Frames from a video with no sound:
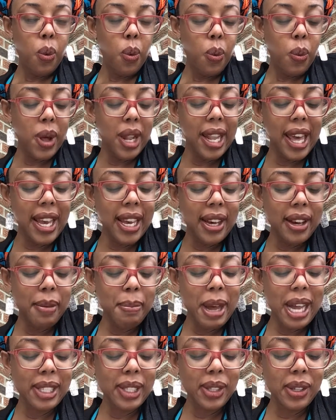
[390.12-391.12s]

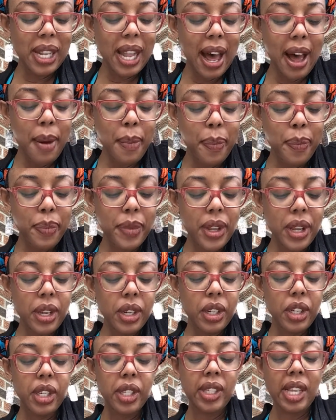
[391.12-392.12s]
Walaikum assalam,
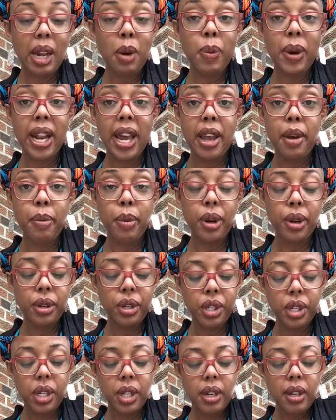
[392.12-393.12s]
she said when I
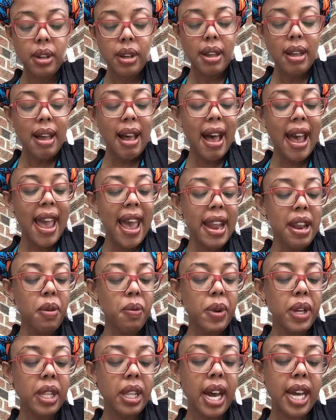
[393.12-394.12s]
emerged. I hadn't
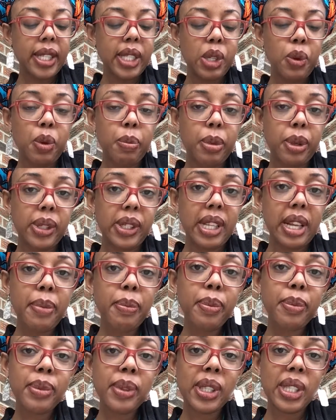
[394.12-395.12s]
realized you were Muslim.
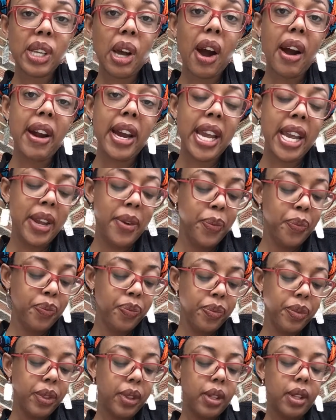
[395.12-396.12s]
Sorry.
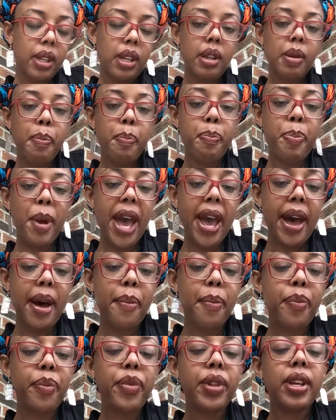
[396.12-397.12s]

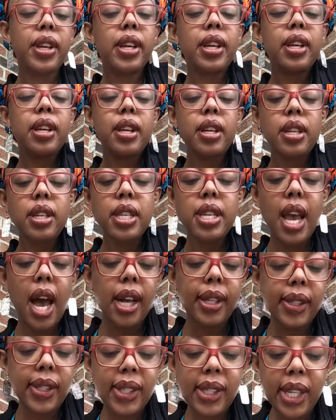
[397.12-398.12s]
Bam. Yes,
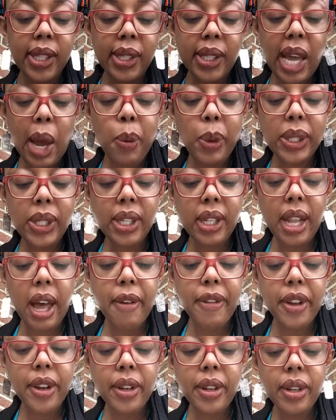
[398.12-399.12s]
since I was
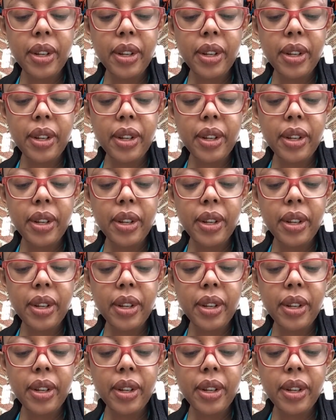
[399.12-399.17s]
11.